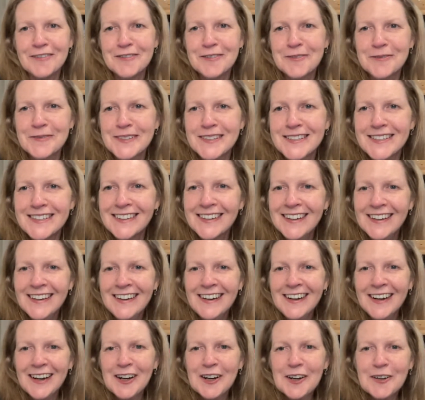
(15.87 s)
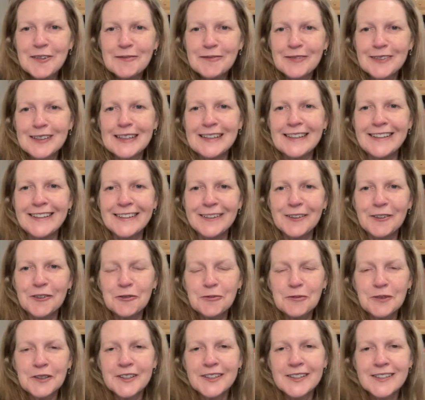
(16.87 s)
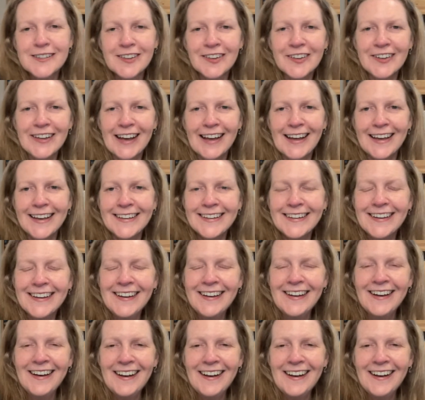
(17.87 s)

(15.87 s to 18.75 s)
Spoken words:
afterwards. Hopefully, it all works okay.